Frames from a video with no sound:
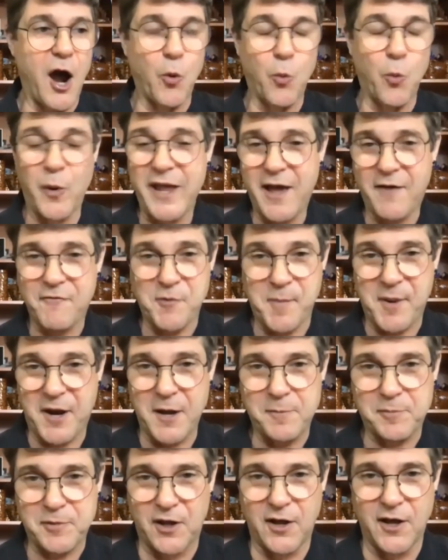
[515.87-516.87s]
we have a
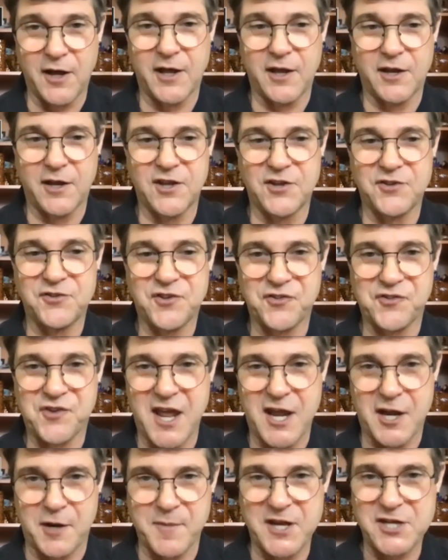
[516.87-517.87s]
pipeline at
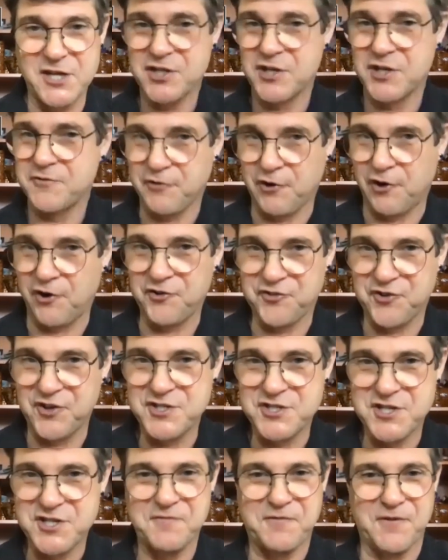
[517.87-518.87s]
Disney Animation for our
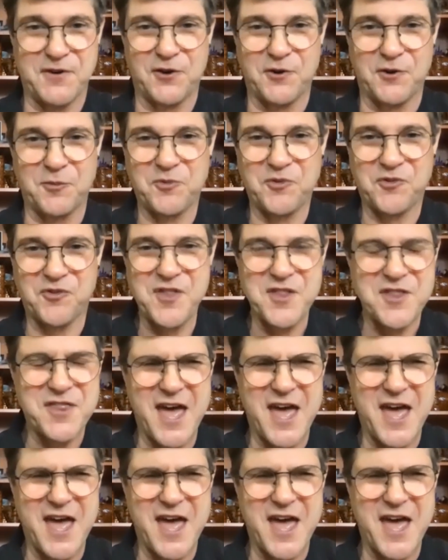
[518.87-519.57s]
CG films